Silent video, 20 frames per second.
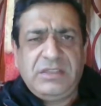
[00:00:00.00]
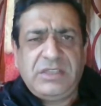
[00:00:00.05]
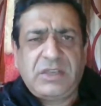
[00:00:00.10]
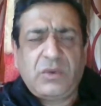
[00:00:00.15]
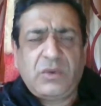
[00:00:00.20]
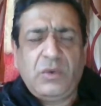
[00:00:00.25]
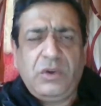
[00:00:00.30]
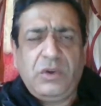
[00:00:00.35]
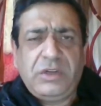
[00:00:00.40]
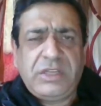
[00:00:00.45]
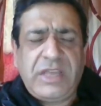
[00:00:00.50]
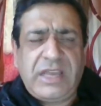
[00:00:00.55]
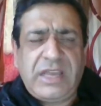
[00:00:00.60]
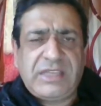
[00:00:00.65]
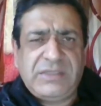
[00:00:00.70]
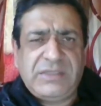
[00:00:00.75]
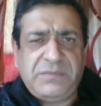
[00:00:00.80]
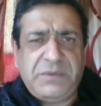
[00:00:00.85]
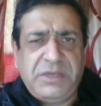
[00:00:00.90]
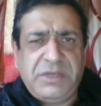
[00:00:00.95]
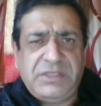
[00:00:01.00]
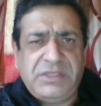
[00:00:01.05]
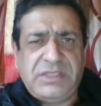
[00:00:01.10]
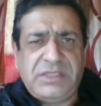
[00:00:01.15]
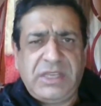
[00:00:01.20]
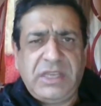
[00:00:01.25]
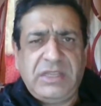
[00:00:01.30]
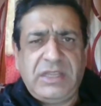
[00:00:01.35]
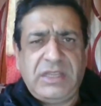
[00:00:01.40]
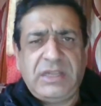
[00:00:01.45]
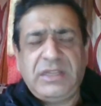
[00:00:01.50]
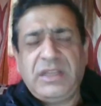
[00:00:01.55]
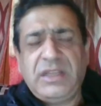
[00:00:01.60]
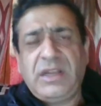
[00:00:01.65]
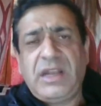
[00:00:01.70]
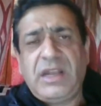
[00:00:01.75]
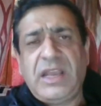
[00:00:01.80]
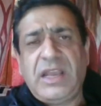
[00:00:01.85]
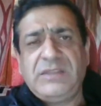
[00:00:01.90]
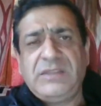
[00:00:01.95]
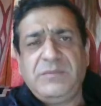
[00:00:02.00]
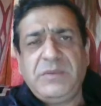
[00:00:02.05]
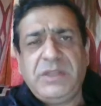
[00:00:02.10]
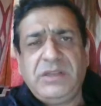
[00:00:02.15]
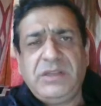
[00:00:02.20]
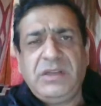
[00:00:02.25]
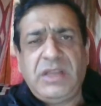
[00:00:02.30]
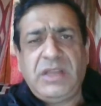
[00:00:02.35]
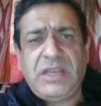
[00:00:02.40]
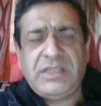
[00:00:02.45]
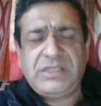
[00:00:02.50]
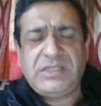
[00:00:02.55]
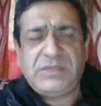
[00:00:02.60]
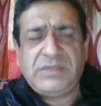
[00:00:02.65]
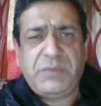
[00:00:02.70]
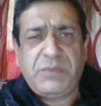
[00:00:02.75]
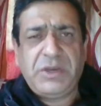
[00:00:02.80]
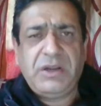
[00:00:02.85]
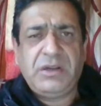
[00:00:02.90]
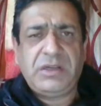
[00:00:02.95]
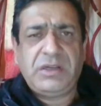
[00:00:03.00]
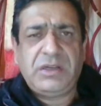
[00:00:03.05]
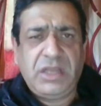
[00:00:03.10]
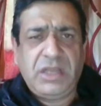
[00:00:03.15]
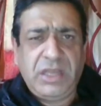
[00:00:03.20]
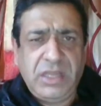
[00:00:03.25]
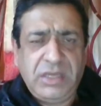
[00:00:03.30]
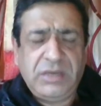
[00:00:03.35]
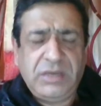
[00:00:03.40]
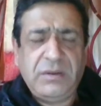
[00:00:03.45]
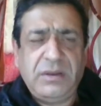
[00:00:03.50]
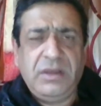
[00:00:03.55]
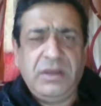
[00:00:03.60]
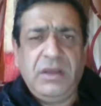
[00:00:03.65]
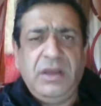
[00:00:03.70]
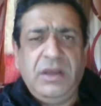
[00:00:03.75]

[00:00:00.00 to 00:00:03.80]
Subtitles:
security experts say that there has been a spurt in